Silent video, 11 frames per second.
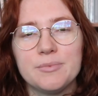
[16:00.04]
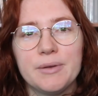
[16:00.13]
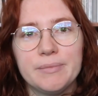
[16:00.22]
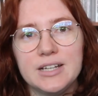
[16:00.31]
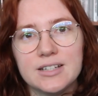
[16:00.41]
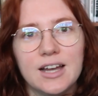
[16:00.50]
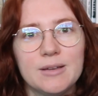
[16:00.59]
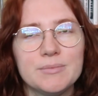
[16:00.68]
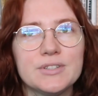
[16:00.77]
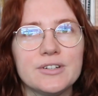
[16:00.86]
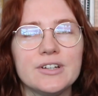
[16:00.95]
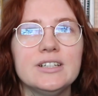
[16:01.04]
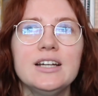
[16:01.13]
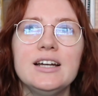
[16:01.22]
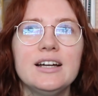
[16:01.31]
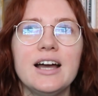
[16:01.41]
spend my time. So
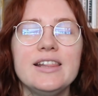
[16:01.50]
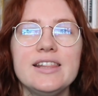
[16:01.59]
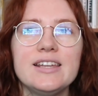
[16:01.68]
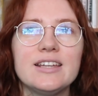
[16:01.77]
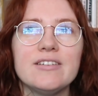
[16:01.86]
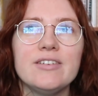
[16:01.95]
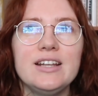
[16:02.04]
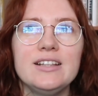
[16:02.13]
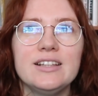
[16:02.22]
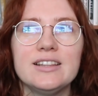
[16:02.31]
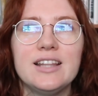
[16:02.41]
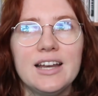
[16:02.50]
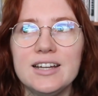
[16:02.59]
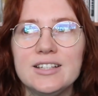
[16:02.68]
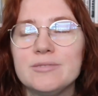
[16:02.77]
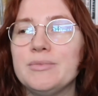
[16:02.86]
I think if anything,
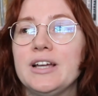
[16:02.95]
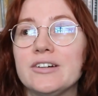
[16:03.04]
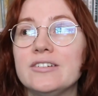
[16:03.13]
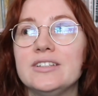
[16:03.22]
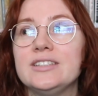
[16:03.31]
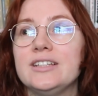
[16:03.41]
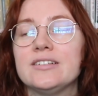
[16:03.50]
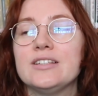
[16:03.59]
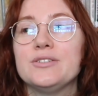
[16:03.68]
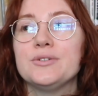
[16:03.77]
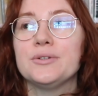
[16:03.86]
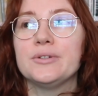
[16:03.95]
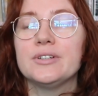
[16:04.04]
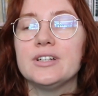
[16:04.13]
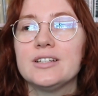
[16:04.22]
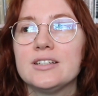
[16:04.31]
that is my goal this year, is
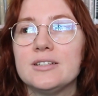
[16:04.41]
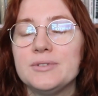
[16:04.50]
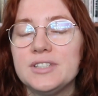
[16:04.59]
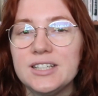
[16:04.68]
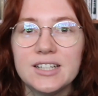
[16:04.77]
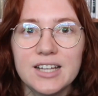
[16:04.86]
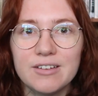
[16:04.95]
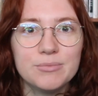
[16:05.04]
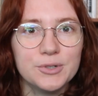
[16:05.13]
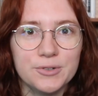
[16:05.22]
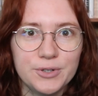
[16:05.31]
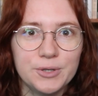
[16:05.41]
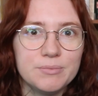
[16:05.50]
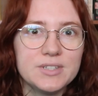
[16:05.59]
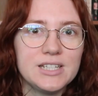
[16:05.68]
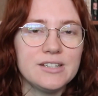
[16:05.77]
to DNF more
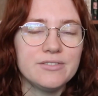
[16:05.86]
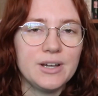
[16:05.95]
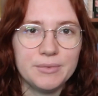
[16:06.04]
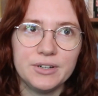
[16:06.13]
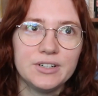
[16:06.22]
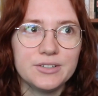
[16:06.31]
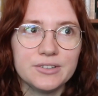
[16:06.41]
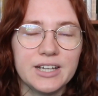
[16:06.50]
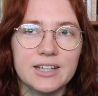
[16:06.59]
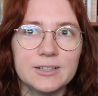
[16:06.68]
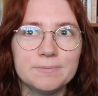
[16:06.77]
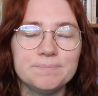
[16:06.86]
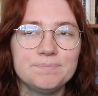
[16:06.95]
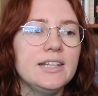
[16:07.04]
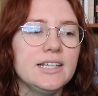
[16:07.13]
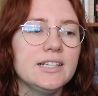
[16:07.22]
films if I'm not enjoying them.
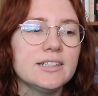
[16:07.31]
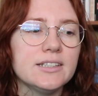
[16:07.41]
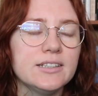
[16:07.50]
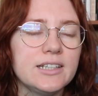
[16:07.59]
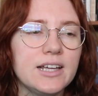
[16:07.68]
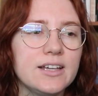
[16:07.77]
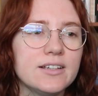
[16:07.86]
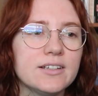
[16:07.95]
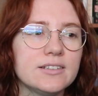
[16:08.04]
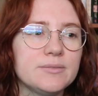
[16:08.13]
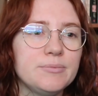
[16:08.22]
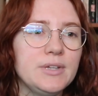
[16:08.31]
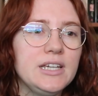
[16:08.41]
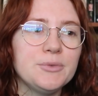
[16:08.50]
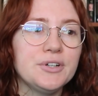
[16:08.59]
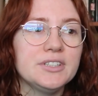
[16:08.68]
I think that
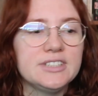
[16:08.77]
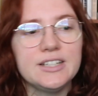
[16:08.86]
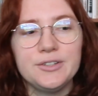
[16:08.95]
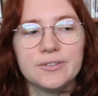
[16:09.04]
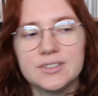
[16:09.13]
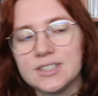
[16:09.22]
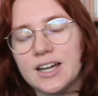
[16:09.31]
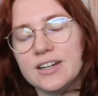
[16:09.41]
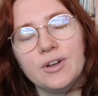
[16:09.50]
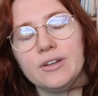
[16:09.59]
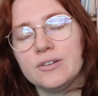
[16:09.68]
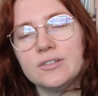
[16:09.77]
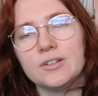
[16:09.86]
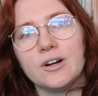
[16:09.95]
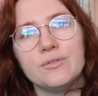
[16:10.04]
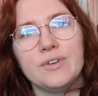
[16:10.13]
being more intentional is kind of a good
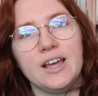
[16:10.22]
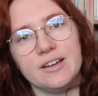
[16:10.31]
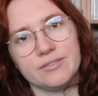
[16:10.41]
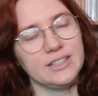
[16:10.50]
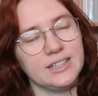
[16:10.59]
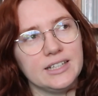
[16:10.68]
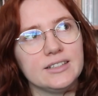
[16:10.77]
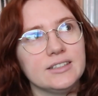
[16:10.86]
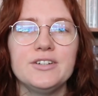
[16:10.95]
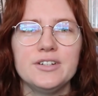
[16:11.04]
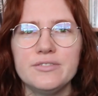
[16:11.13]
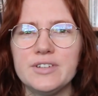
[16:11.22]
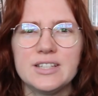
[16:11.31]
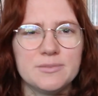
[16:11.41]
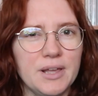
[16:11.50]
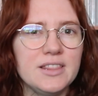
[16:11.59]
goal for everything. I should have
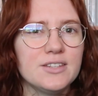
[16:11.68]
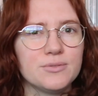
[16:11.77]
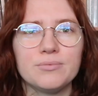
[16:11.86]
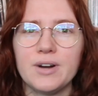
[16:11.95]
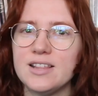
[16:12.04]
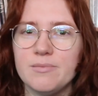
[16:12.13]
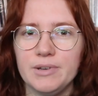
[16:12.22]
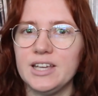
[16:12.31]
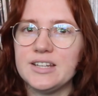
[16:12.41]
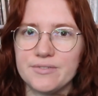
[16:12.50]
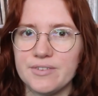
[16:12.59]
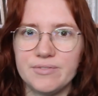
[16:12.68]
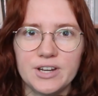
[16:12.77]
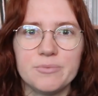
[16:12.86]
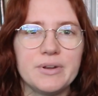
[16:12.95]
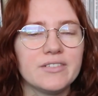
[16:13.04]
explained this right at the beginning of the
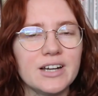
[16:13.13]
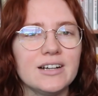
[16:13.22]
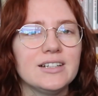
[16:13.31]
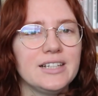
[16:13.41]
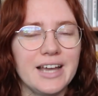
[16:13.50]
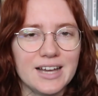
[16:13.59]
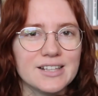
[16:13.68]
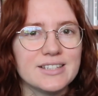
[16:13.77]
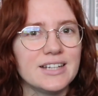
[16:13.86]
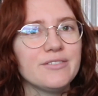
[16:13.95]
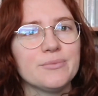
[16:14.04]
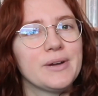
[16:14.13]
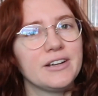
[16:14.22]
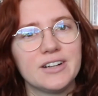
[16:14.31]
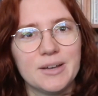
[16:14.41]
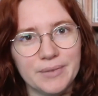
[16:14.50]
video, but I'm currently house sitting for
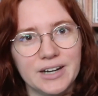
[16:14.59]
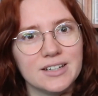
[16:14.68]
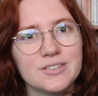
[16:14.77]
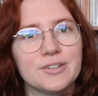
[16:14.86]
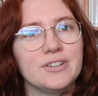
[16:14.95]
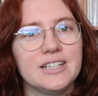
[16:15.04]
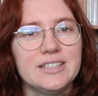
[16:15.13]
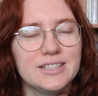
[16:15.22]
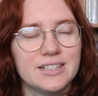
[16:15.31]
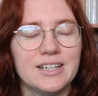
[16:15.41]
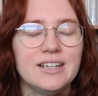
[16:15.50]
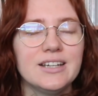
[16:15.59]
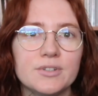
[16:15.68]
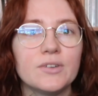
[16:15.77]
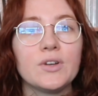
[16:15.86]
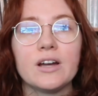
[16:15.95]
my grandparents who are in Sydney.
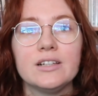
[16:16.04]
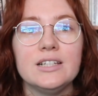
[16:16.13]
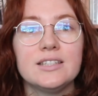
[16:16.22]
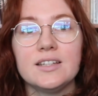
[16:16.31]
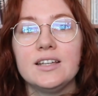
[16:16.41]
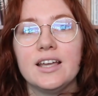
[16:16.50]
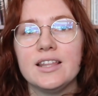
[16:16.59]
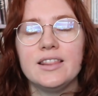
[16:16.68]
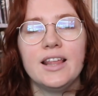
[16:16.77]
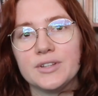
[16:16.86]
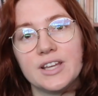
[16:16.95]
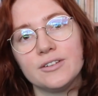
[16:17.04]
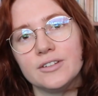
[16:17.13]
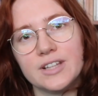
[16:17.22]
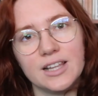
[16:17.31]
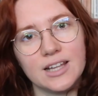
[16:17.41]
So I'm currently sitting in what they
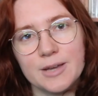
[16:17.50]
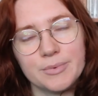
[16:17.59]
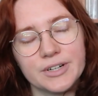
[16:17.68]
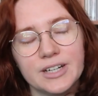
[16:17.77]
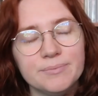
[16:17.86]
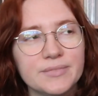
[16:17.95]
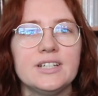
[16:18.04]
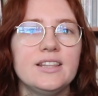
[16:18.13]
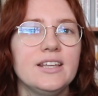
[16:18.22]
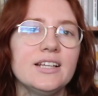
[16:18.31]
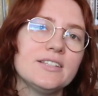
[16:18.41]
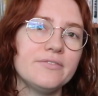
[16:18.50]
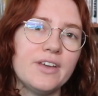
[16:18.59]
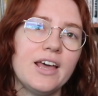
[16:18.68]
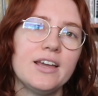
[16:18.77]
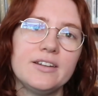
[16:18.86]
call their library, which I think is a
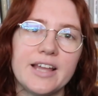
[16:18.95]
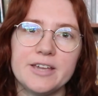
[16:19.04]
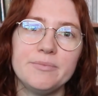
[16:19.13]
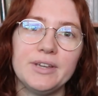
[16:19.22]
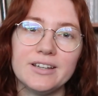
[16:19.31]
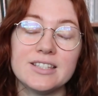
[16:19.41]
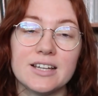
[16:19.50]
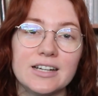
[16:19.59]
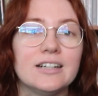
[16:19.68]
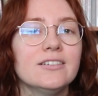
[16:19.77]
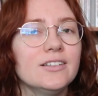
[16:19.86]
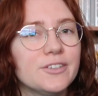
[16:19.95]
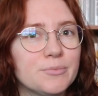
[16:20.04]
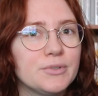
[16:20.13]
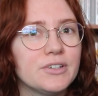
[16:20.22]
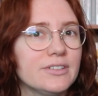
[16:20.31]
fair name because there are a lot
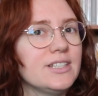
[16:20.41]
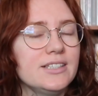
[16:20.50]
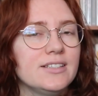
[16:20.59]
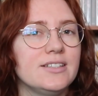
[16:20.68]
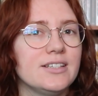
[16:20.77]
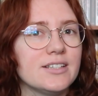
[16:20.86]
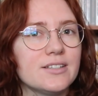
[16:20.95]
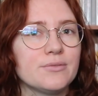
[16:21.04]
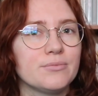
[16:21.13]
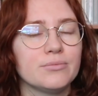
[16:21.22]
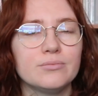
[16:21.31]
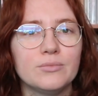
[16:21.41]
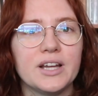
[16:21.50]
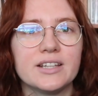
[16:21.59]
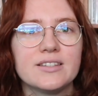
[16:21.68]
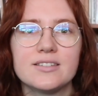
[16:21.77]
of books. This is just
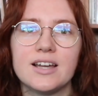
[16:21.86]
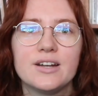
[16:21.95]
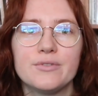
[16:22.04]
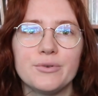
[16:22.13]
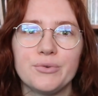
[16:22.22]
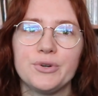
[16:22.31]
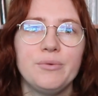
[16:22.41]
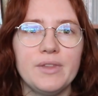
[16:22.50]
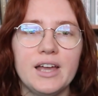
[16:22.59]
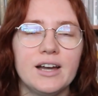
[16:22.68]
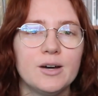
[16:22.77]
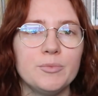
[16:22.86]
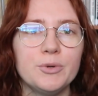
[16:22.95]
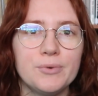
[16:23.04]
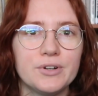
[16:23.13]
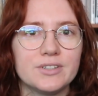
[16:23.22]
one side of the room. There are
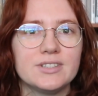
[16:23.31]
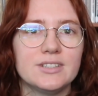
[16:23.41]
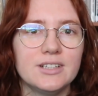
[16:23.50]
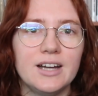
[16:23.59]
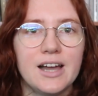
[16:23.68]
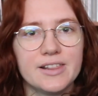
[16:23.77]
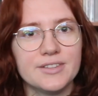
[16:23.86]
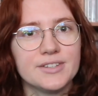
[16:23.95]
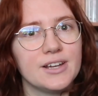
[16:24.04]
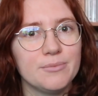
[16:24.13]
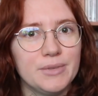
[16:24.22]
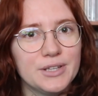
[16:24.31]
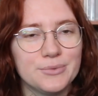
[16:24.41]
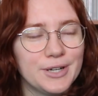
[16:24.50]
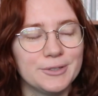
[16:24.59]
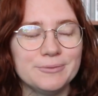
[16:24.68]
more books either side of me
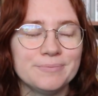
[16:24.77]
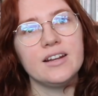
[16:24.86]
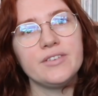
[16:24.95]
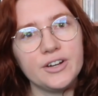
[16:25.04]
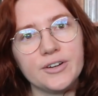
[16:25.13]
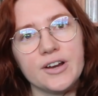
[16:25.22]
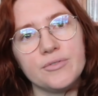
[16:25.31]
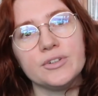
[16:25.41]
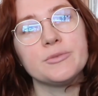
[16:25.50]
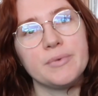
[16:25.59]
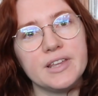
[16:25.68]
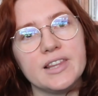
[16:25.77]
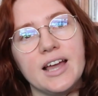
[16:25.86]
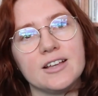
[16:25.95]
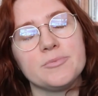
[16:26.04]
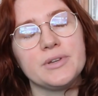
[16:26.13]
as well. And I'm very grateful to be in their
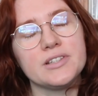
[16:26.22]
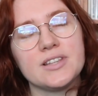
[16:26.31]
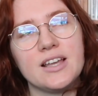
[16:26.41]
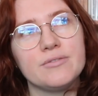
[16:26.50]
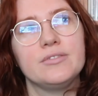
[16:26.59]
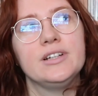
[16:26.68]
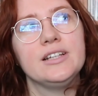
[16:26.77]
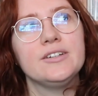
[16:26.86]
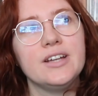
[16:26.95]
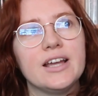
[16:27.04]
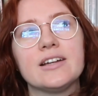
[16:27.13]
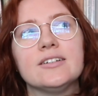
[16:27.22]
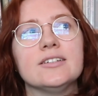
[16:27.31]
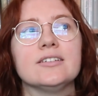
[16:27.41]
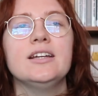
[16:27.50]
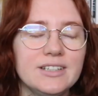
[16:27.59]
house because they have really good
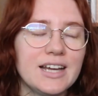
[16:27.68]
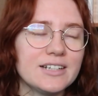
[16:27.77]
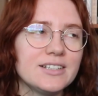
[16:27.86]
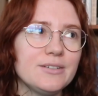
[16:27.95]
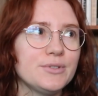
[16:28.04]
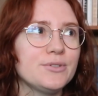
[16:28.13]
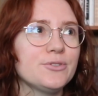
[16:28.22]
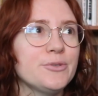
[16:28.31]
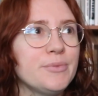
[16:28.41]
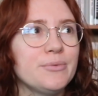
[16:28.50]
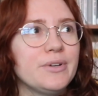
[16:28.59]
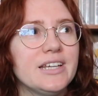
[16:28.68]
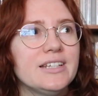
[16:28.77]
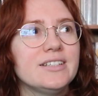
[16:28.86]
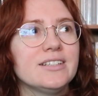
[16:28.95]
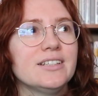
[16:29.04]
aircon. It actually was super
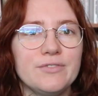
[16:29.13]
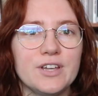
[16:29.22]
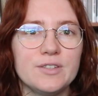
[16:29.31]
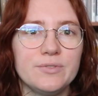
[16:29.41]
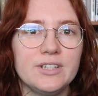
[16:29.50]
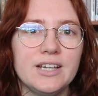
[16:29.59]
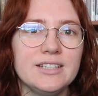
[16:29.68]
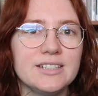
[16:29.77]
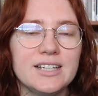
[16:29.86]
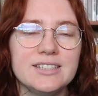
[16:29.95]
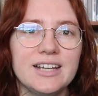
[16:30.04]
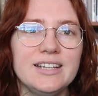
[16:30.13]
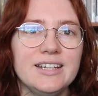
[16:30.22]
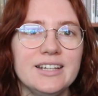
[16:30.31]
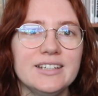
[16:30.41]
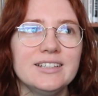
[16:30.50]
weird the first few days I stayed
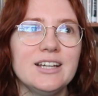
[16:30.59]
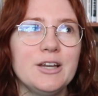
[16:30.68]
here